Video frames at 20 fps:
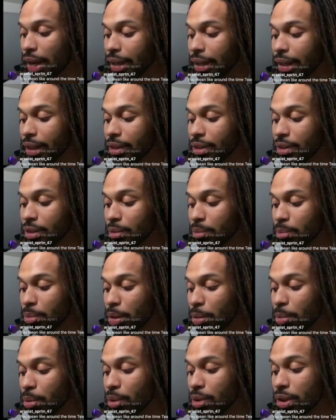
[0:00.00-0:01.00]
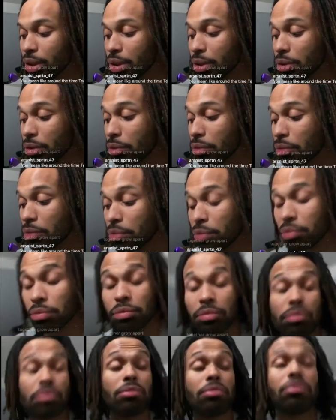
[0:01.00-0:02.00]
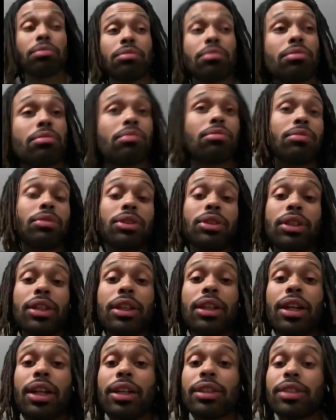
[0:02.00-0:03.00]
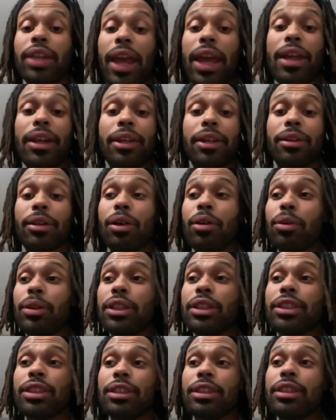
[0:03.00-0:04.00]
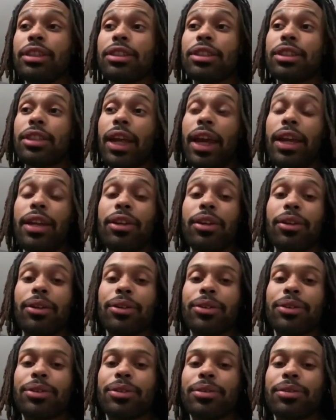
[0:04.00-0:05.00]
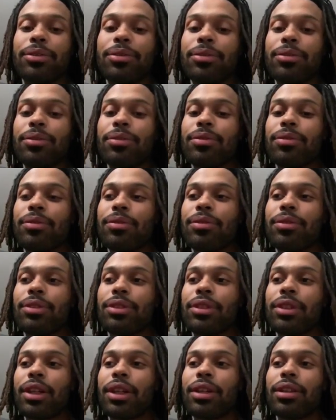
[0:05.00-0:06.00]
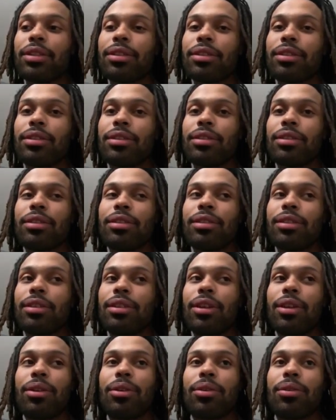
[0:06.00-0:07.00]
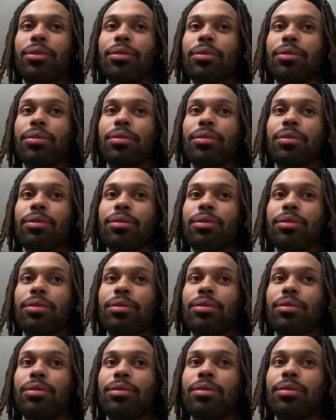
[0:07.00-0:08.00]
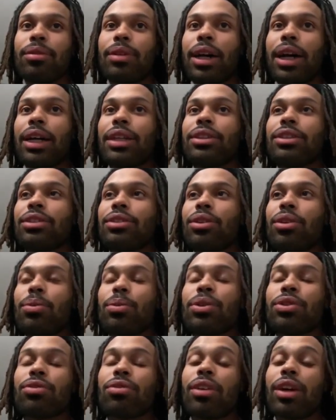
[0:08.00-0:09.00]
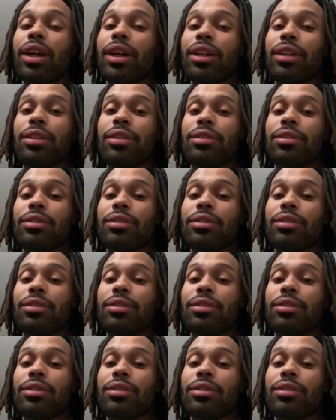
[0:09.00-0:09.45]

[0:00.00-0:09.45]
guess some people just see it as hating. Oh, he's just hating on you. It's like, no. I just know what's right